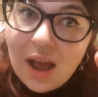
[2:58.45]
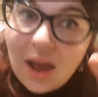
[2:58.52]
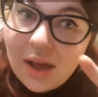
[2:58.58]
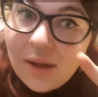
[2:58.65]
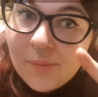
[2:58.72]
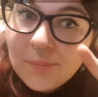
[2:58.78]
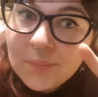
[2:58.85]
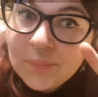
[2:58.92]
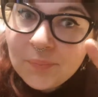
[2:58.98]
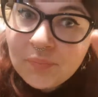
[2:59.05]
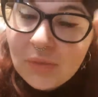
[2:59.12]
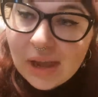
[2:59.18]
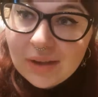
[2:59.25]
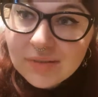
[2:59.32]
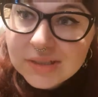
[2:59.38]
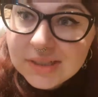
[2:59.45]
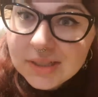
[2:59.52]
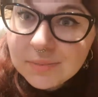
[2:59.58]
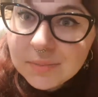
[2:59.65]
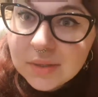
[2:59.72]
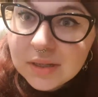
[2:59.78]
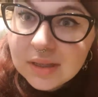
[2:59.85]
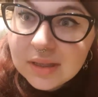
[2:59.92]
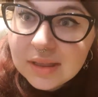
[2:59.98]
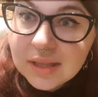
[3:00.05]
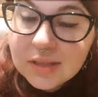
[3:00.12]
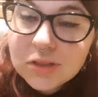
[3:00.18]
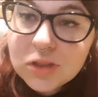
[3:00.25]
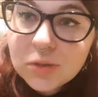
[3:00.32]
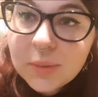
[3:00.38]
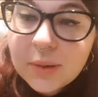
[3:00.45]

Have some lunch.